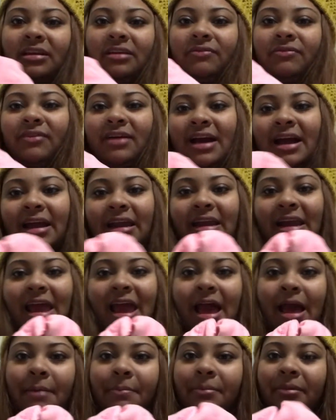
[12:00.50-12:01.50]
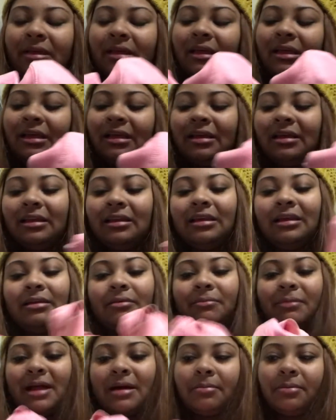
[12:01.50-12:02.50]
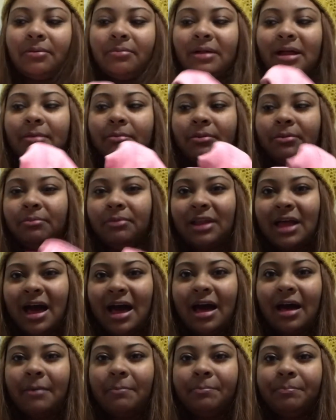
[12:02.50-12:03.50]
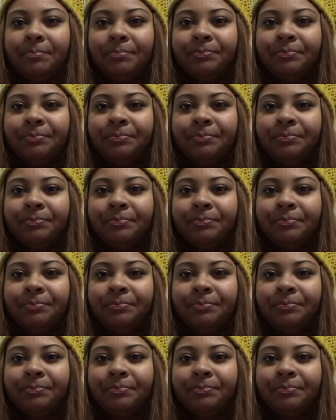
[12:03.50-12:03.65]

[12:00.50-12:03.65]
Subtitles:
fine, happy, giggly, blah, blah, blah, blah, blah.